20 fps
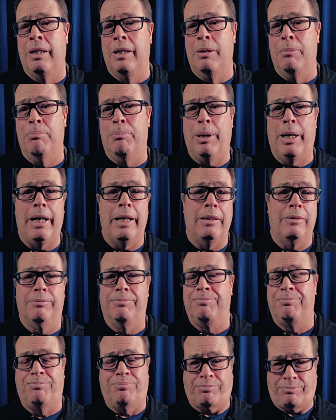But
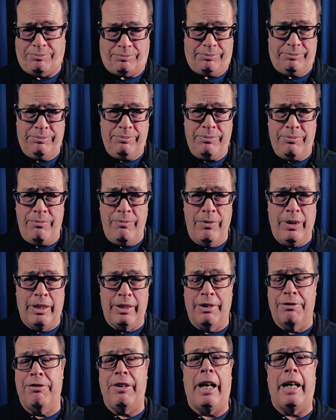
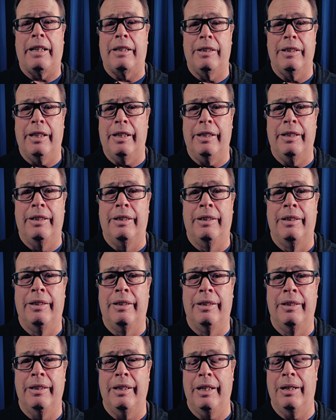the fact that
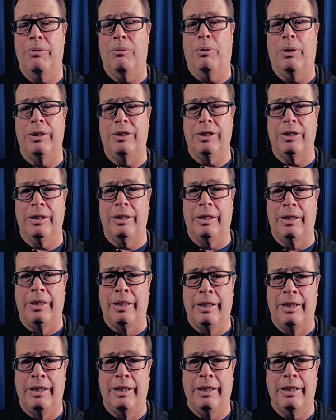it wasn't
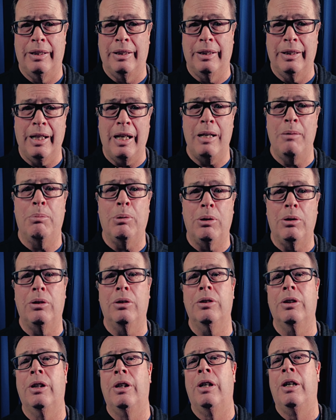
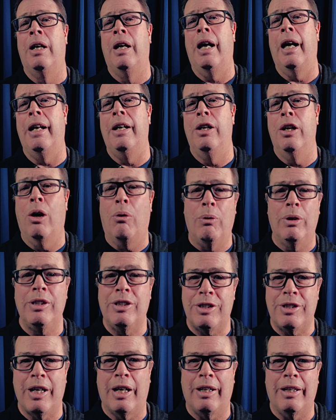labeled and no
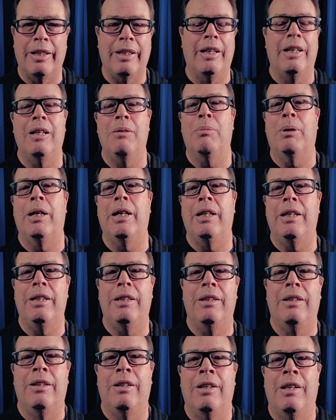one's telling
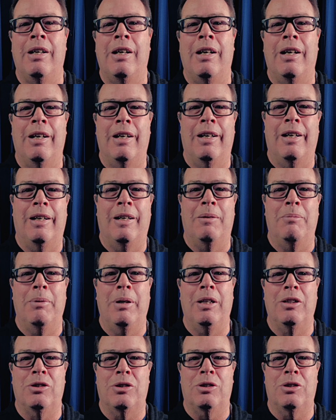anybody,
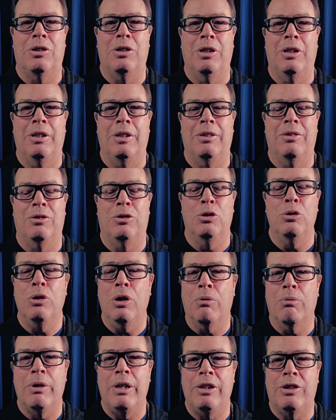do
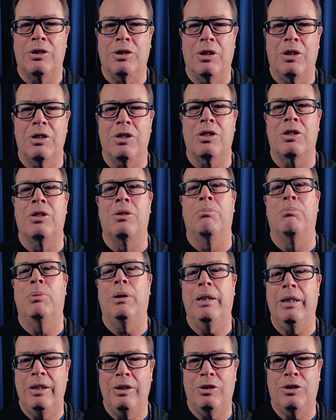your research.
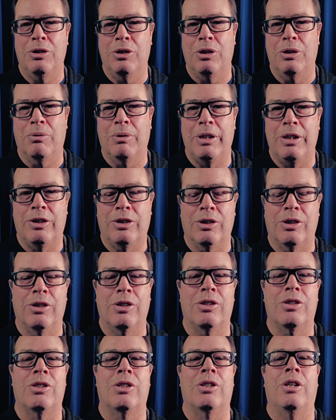Please do your
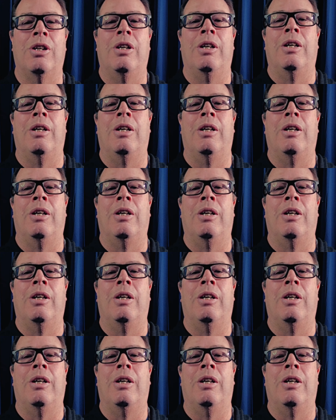research.